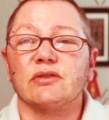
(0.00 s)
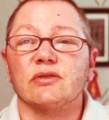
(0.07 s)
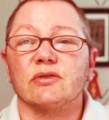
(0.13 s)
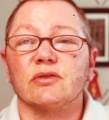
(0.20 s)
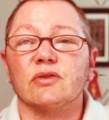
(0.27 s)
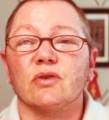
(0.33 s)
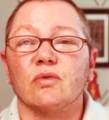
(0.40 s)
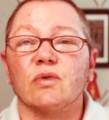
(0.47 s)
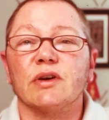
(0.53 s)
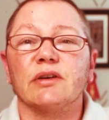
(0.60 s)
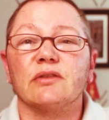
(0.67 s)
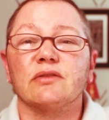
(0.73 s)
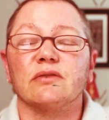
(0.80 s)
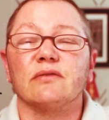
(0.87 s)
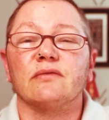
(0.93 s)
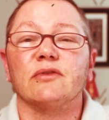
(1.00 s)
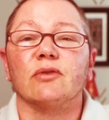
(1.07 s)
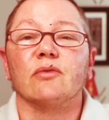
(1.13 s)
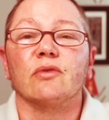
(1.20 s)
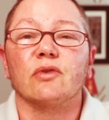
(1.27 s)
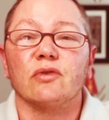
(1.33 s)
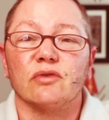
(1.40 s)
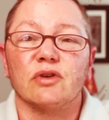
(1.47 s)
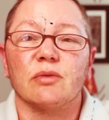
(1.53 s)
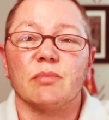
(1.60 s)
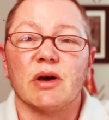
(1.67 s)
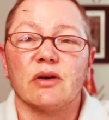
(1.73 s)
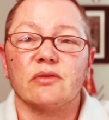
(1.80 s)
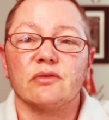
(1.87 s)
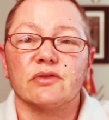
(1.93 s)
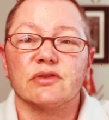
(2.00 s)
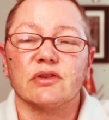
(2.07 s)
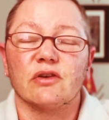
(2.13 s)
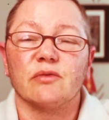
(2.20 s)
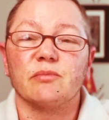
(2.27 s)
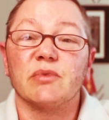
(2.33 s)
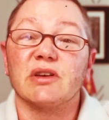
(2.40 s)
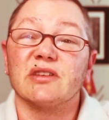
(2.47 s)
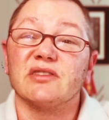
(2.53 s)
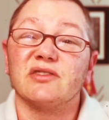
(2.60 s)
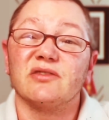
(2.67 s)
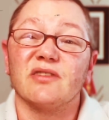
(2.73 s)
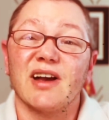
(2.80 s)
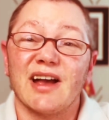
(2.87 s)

You're going to feel good about yourself because you